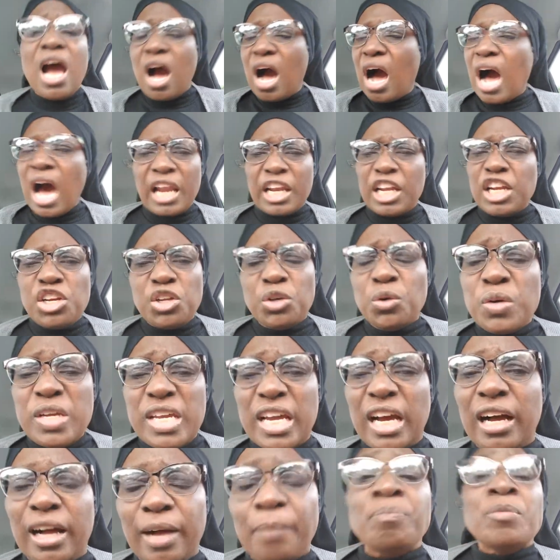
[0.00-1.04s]

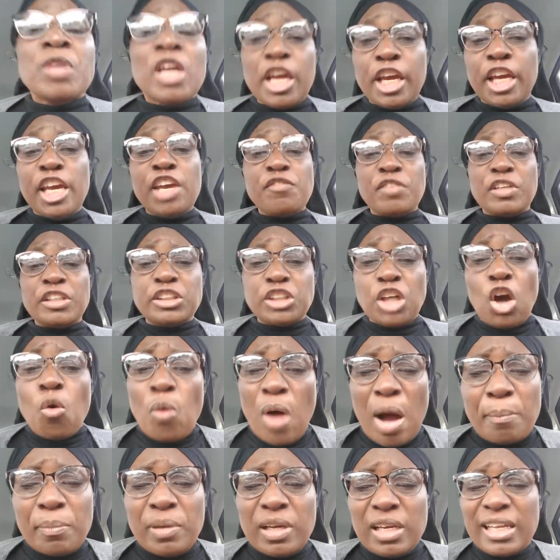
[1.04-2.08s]
hallelujah even though
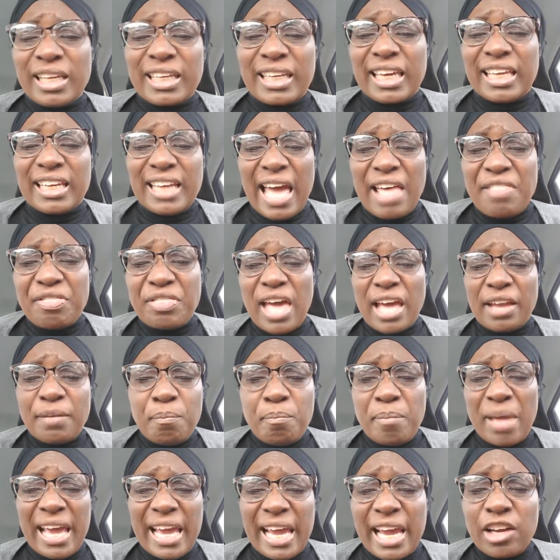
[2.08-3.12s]
I'm looking at that
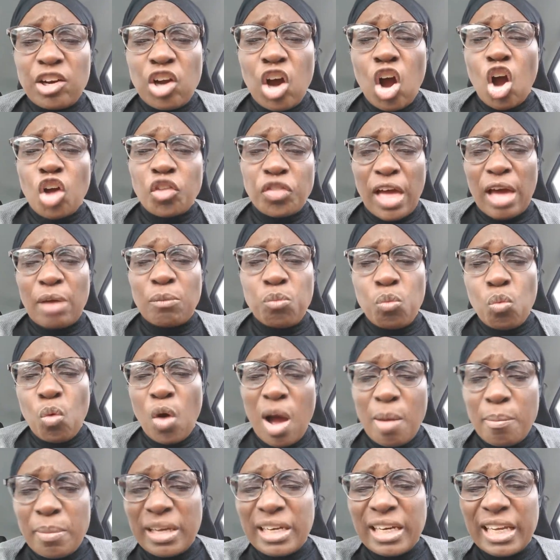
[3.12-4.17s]
man or that
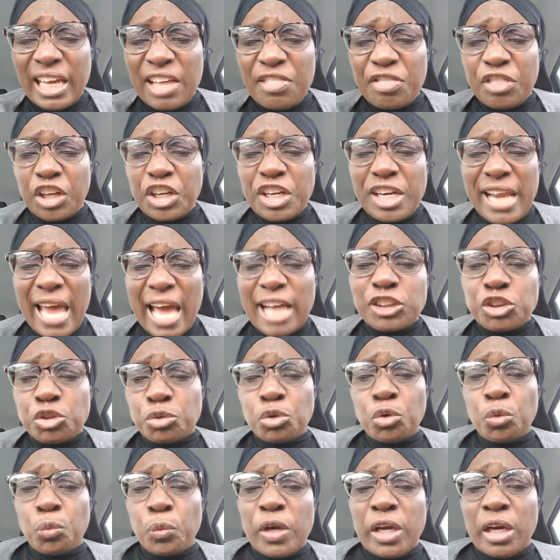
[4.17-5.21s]
woman in the
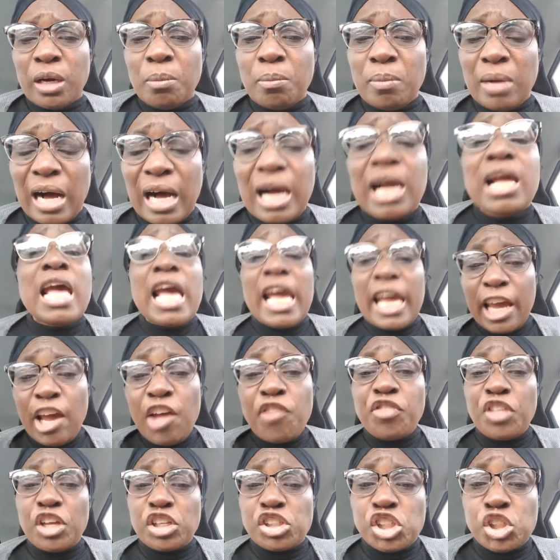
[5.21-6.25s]
natural realm
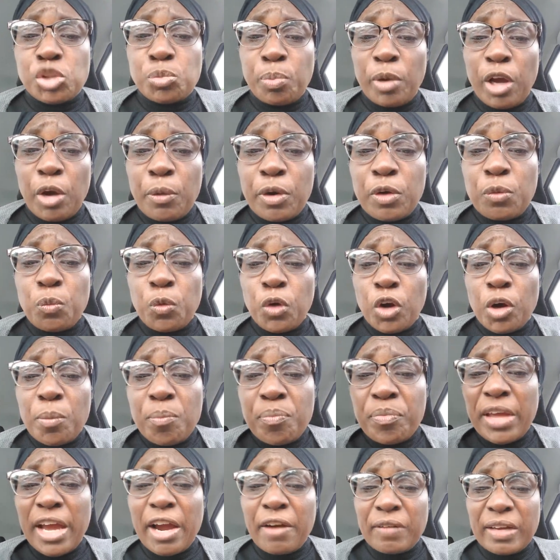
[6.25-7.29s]
in the spirit
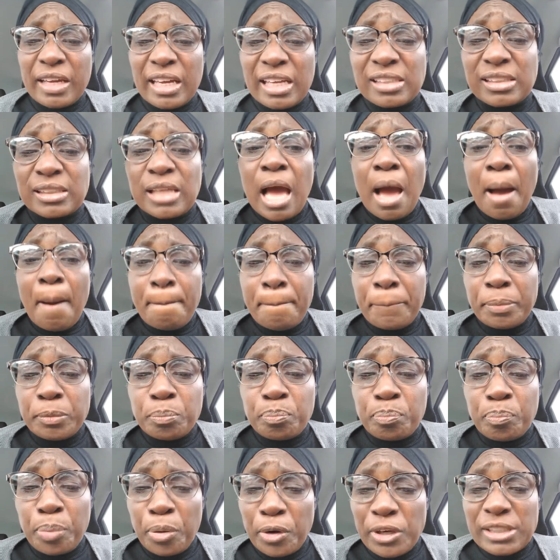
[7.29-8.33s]
realm there is
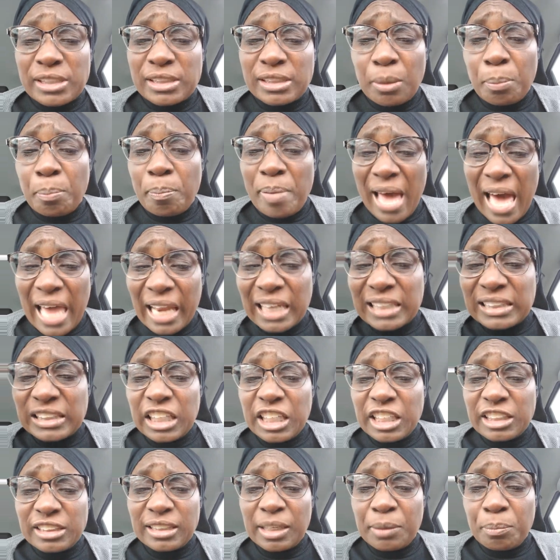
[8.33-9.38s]

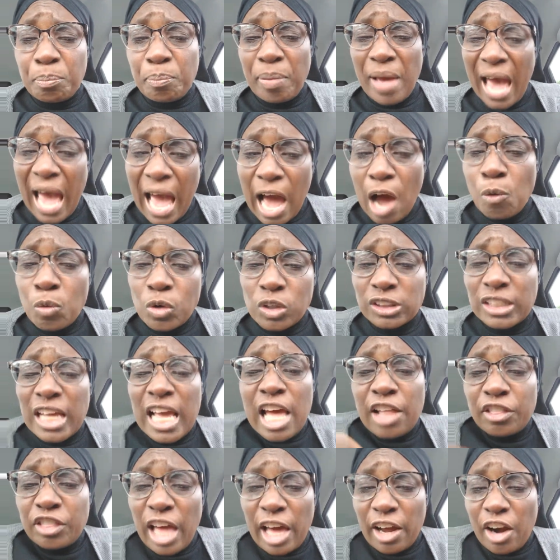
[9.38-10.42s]
principalities and powers
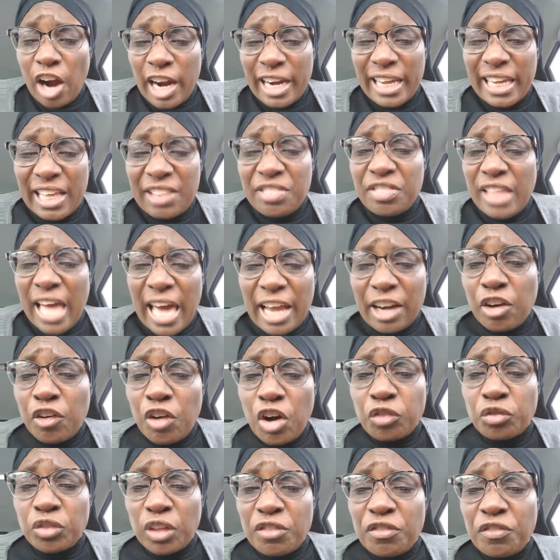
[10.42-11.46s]
that are in that
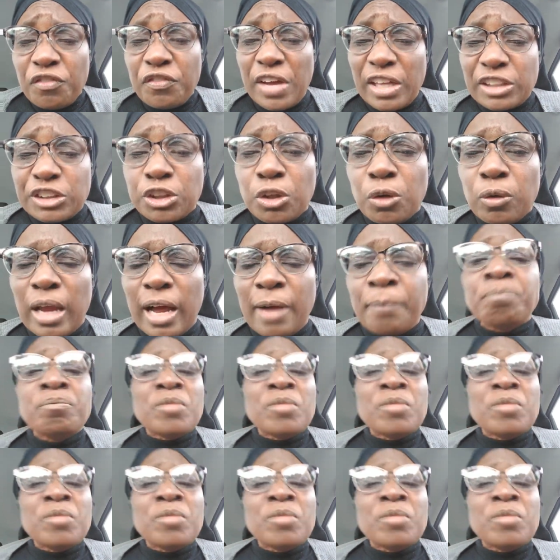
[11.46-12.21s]
earthen vessel.